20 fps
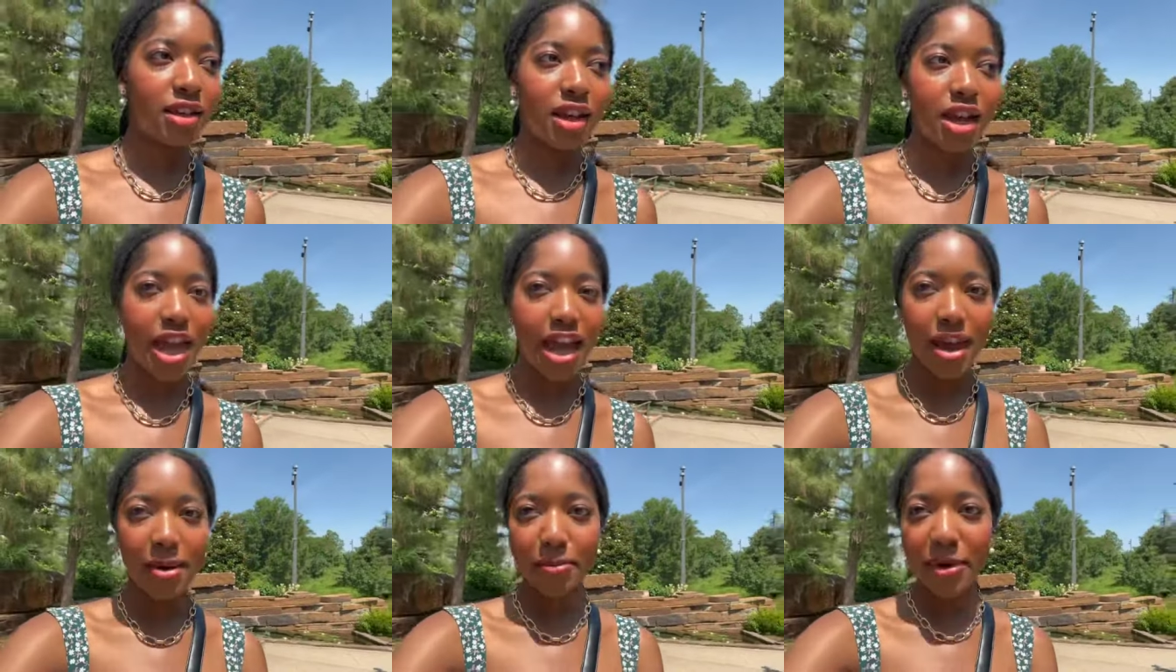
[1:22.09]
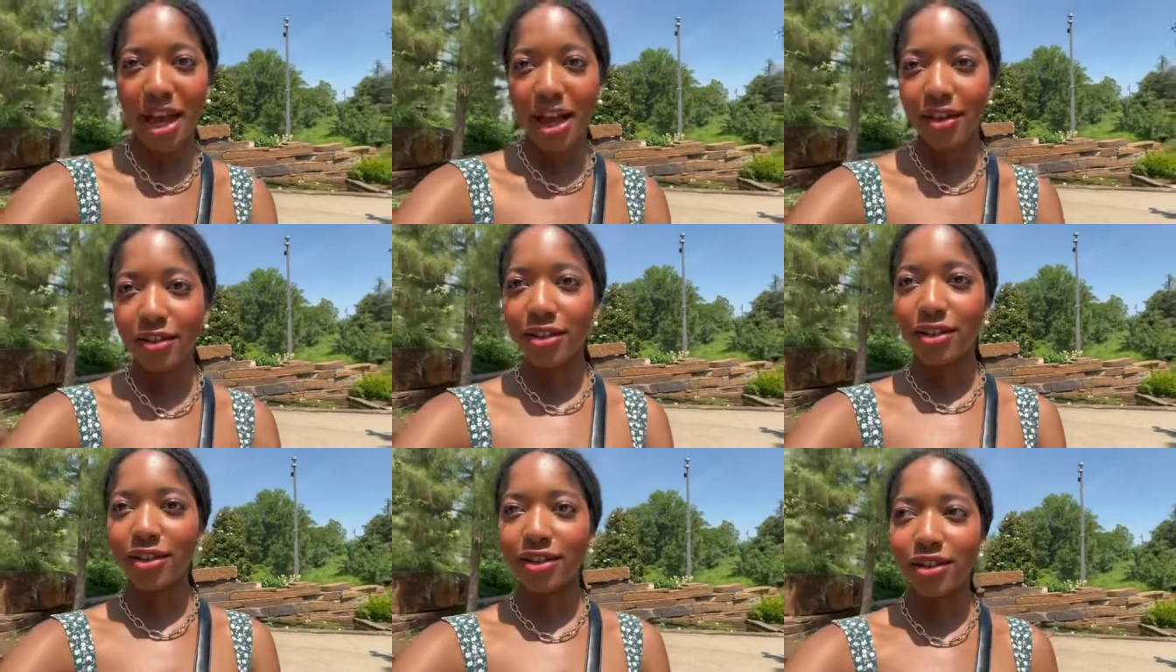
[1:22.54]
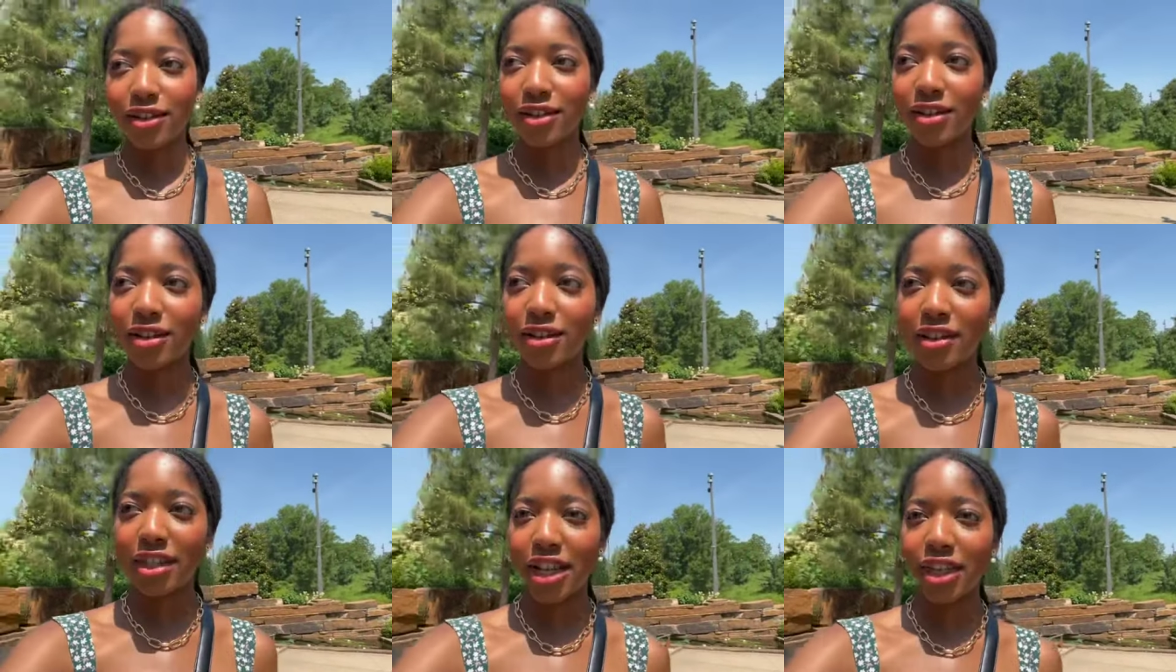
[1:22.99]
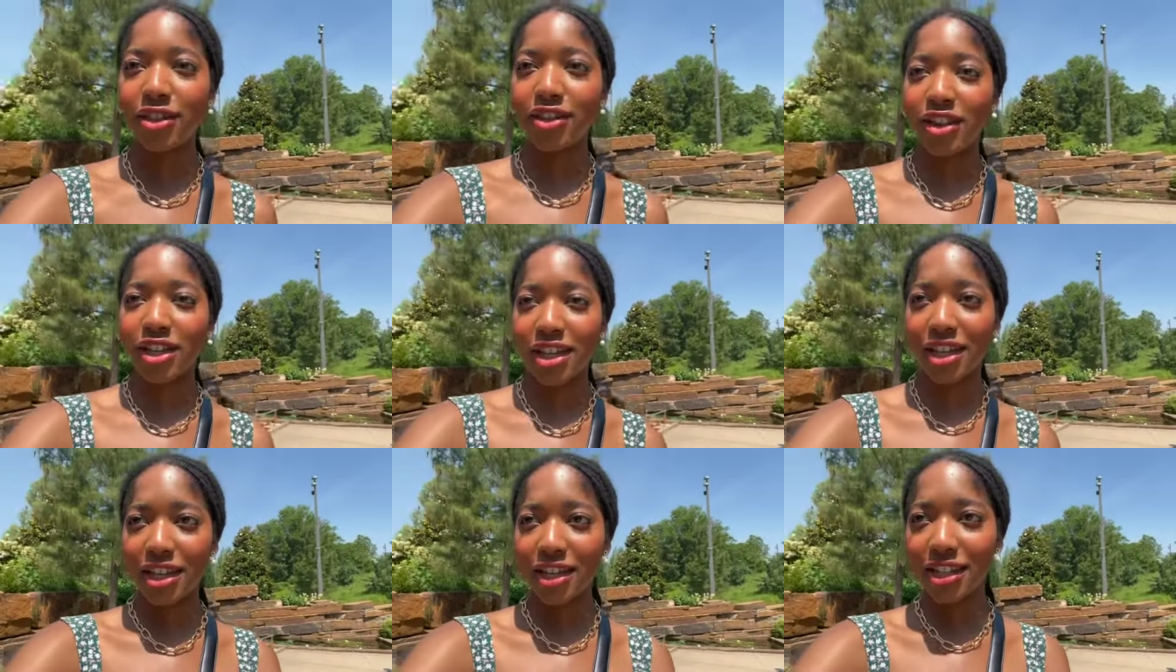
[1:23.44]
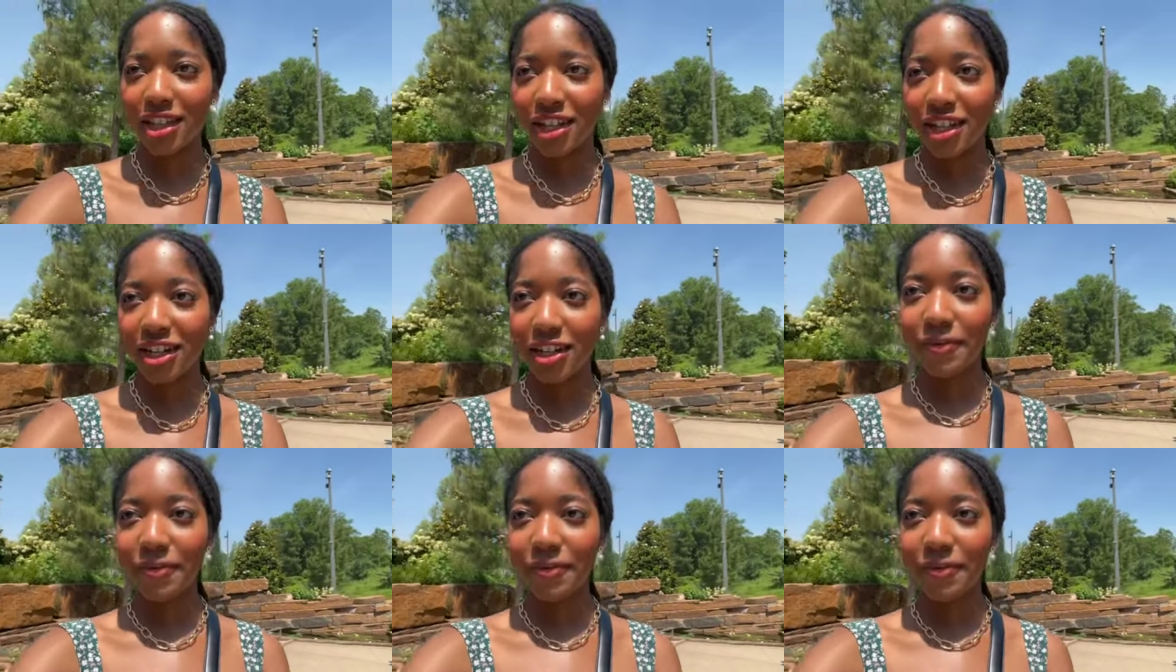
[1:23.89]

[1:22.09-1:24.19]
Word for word: camp counselors take their kids here.